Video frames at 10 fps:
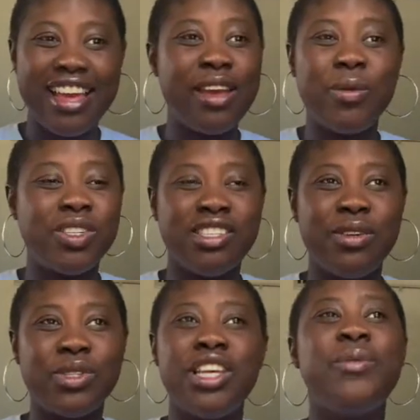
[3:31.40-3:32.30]
it was
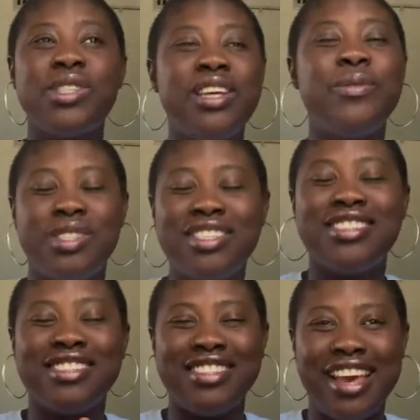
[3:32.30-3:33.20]

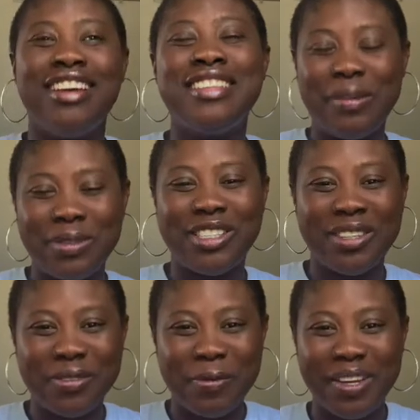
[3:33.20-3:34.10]
yeah, that was the
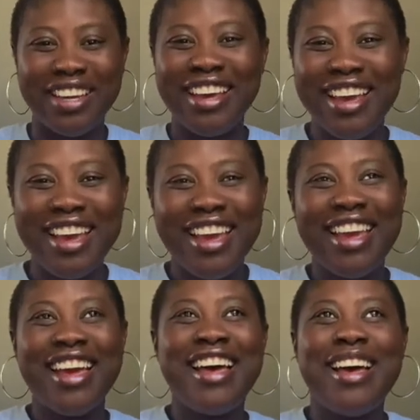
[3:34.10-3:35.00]
church for me.
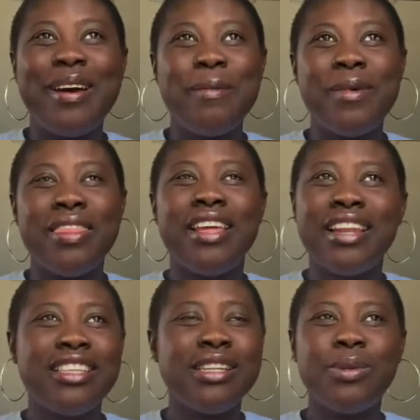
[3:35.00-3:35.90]
I think
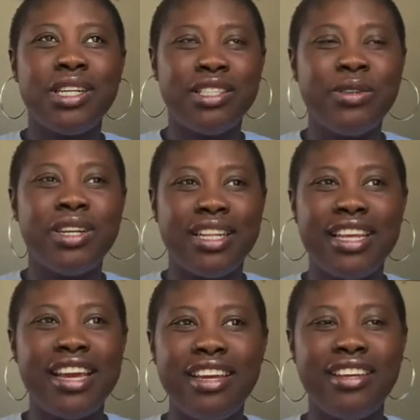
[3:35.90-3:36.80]
Natalie was at the door that
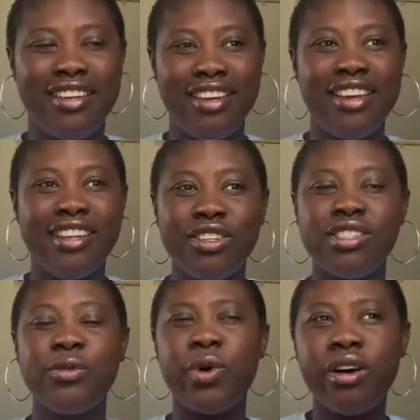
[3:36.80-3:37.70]
day, just
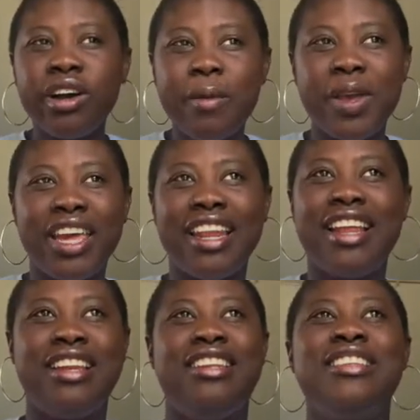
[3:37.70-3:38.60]
the welcoming
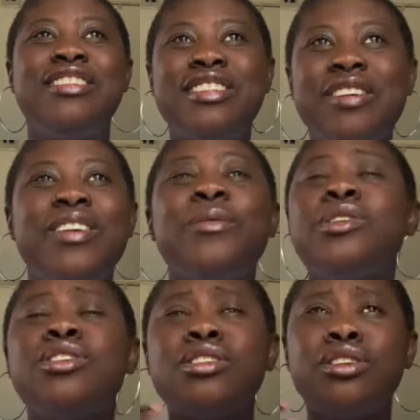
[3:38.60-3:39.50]
and it
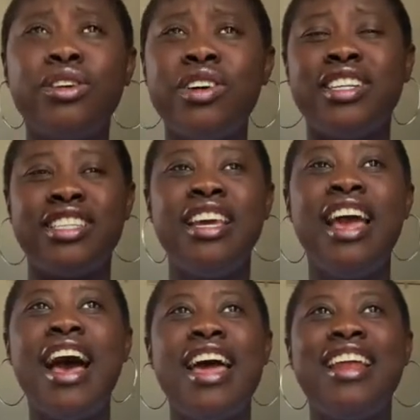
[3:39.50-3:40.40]
was just good.
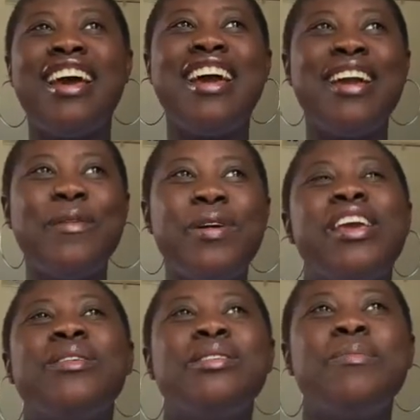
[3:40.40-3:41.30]
And
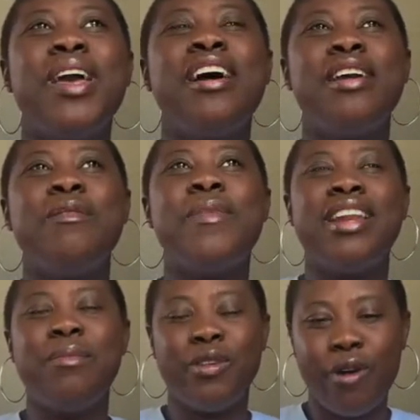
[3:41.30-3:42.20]
it also it
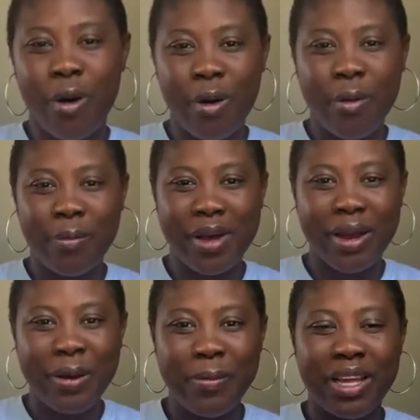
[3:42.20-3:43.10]
reminded me of home, back
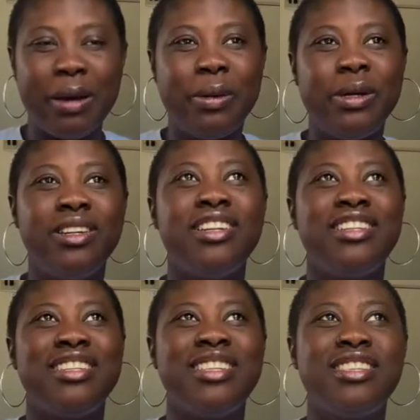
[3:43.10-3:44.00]
home in Cameroon
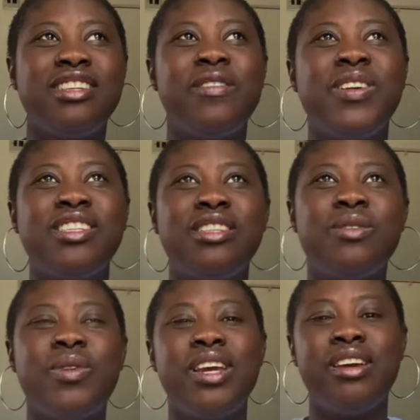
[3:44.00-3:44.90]
service,
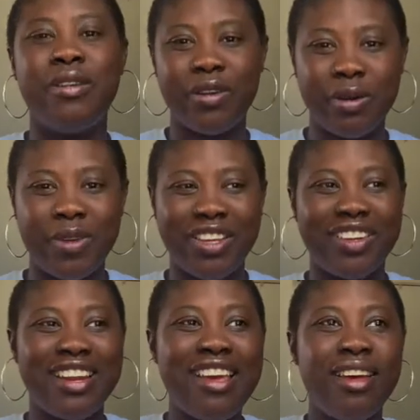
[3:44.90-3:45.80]
where you go for communion,